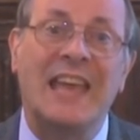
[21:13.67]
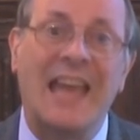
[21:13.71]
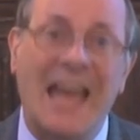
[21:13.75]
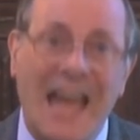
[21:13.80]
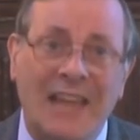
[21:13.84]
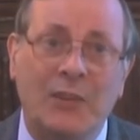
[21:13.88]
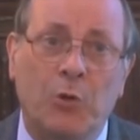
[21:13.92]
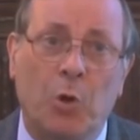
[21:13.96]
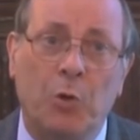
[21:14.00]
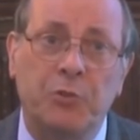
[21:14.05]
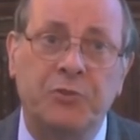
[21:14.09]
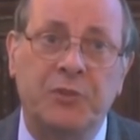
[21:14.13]

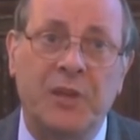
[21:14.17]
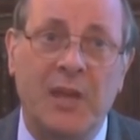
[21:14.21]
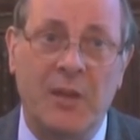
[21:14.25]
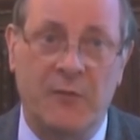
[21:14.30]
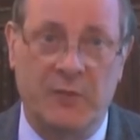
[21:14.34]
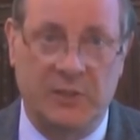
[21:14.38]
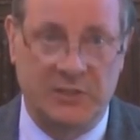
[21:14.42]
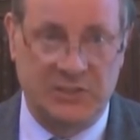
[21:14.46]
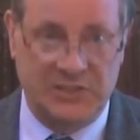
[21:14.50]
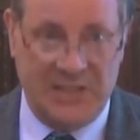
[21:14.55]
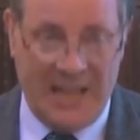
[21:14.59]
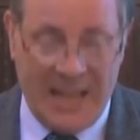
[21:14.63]
cannot
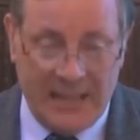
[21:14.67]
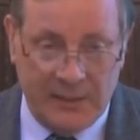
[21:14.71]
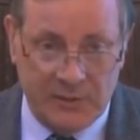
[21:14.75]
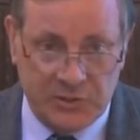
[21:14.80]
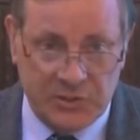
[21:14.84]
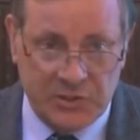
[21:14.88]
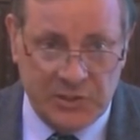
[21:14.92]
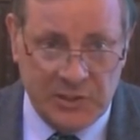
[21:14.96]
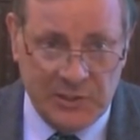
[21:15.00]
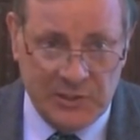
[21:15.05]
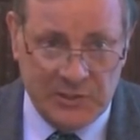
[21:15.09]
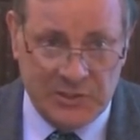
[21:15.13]
give us
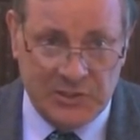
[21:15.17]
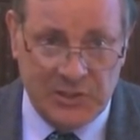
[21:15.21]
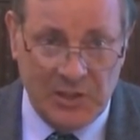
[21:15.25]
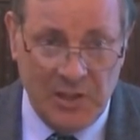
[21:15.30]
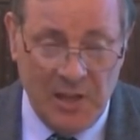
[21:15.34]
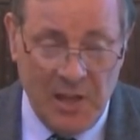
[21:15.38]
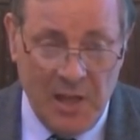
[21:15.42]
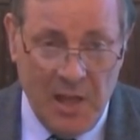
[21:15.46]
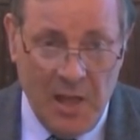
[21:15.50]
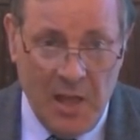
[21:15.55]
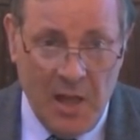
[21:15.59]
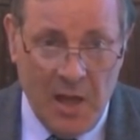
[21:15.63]

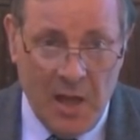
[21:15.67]
answers,